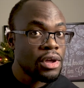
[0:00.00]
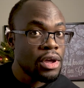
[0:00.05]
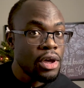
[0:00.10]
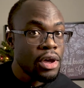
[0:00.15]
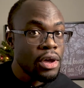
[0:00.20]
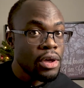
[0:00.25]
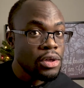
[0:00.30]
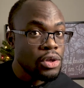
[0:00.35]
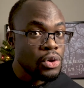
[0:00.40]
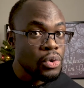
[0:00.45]

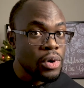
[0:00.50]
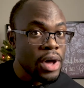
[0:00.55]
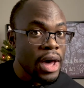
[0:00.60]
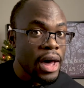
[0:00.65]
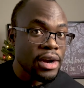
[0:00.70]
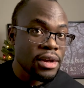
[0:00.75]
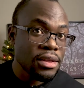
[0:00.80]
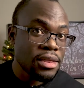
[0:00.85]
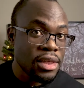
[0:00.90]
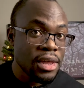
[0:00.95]
You
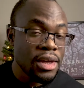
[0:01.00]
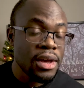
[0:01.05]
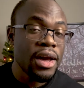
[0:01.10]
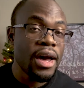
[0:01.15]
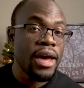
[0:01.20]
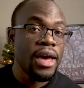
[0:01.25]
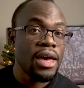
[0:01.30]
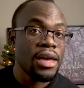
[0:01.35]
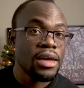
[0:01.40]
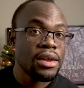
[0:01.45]
gotta think
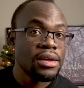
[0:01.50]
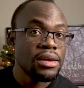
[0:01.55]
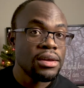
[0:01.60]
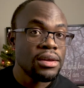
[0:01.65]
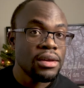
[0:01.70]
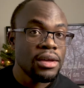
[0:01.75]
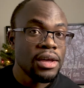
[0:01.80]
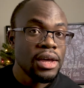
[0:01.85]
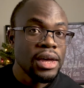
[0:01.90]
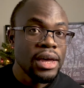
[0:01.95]
ahead.
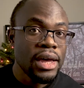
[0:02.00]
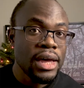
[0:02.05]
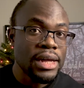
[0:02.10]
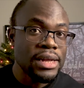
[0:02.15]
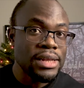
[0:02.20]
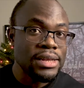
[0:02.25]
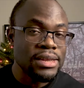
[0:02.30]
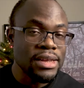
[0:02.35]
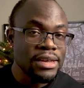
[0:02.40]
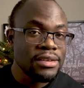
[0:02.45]

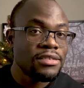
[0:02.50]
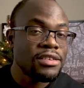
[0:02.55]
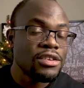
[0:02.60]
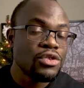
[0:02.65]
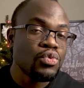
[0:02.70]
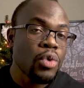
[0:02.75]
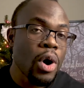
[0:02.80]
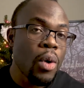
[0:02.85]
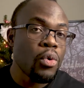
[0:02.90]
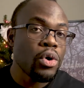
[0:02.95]
And this is
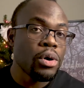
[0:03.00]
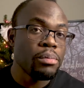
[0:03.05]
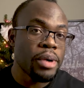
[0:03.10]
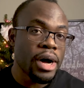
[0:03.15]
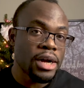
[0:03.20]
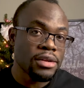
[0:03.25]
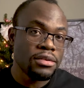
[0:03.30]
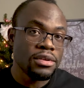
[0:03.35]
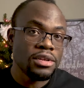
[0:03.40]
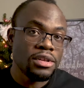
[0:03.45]
what we're
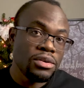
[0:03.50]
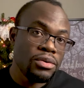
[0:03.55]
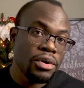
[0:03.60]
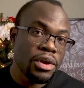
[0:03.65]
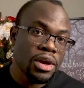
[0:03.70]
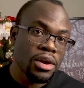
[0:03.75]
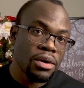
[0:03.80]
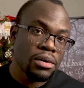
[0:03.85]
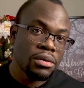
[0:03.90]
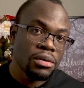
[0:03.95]
about to do
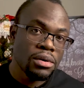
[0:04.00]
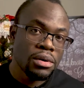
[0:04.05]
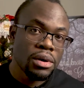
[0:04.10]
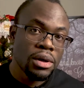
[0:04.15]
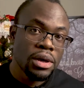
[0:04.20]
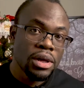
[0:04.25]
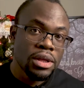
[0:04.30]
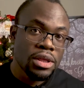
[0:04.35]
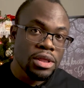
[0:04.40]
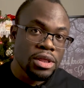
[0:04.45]
here.
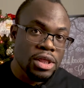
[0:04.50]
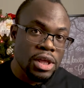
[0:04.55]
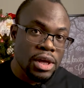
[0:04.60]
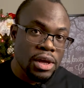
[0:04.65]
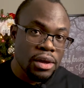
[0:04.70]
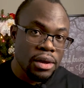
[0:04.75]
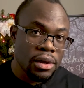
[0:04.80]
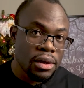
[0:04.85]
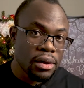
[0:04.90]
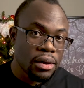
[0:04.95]

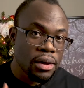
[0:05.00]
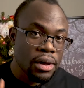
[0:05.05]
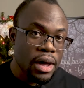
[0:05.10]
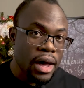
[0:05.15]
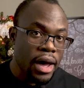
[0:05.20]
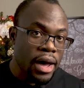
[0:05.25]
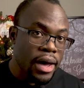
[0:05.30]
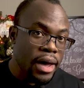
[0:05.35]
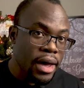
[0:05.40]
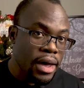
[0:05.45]
Think
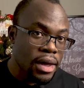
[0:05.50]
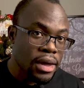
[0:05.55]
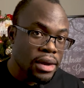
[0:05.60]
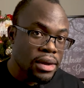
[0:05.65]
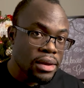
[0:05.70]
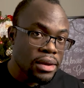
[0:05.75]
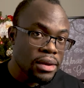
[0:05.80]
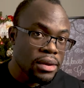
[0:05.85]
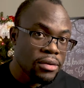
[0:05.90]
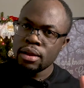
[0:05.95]
ahead.
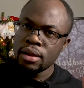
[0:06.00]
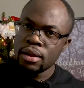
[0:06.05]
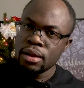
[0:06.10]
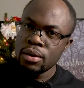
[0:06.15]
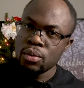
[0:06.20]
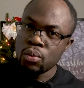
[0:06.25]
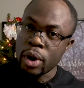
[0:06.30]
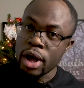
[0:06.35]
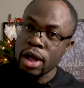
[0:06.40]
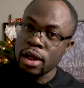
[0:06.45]

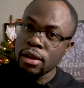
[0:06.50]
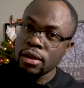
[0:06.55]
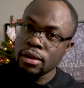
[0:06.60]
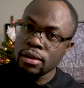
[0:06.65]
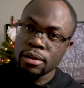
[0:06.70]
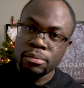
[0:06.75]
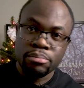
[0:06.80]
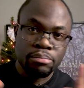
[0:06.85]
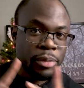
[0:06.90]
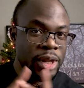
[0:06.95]
Well,
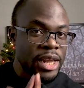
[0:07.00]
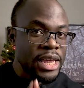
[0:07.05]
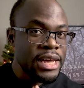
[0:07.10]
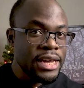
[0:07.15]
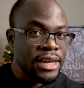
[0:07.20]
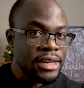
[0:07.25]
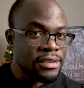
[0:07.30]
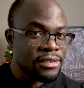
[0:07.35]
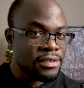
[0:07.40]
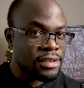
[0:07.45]

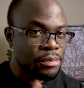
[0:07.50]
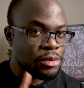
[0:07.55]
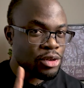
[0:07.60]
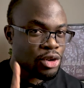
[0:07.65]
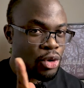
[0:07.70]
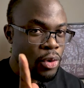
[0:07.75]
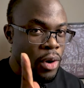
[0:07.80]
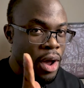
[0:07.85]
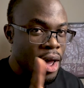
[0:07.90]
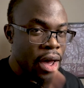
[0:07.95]
please
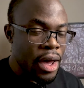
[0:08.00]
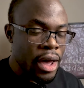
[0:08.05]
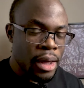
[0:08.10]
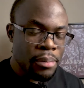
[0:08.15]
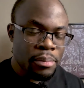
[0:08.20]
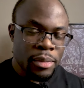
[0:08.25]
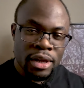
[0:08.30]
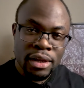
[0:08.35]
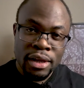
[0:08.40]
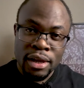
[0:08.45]

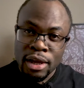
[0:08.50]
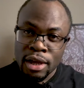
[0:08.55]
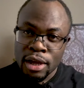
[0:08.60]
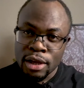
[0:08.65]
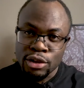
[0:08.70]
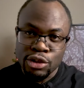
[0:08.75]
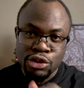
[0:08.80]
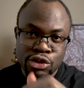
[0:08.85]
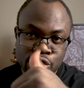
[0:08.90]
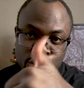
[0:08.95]
subscribe,
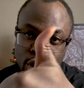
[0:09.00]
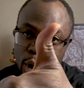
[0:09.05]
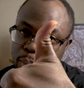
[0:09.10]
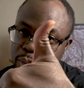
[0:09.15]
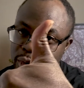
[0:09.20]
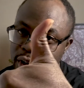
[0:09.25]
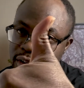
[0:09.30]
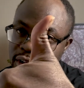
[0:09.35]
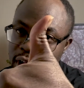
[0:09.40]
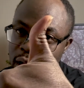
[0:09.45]
drop
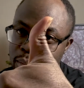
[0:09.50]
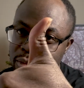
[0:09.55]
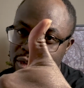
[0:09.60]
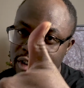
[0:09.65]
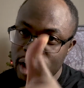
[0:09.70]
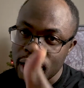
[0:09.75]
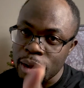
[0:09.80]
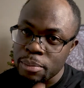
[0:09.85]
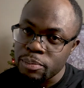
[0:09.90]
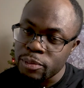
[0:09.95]
the thumbs
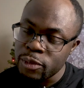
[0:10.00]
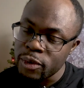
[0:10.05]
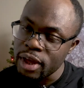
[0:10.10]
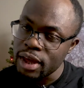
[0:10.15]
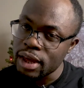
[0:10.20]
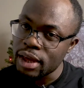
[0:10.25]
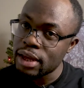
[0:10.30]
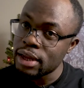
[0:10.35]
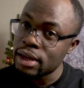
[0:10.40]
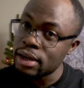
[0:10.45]
up,
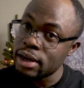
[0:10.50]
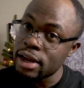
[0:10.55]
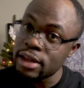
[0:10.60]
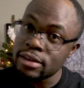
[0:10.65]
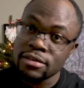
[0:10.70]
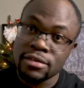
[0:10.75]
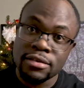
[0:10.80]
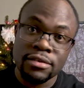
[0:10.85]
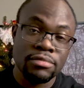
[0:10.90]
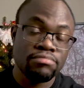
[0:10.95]
and
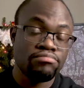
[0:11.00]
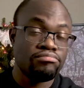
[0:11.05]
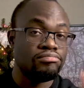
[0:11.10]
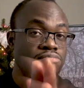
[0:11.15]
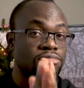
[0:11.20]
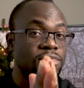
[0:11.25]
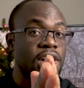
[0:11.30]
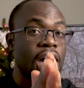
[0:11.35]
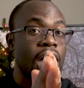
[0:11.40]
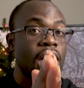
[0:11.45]
let's
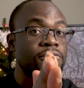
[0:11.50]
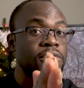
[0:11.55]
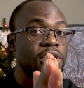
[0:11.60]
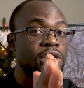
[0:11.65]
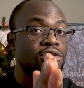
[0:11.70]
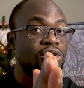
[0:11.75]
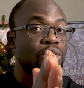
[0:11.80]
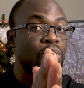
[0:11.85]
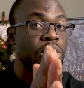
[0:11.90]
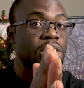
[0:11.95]
dive
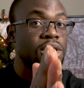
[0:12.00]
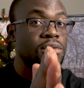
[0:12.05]
into it.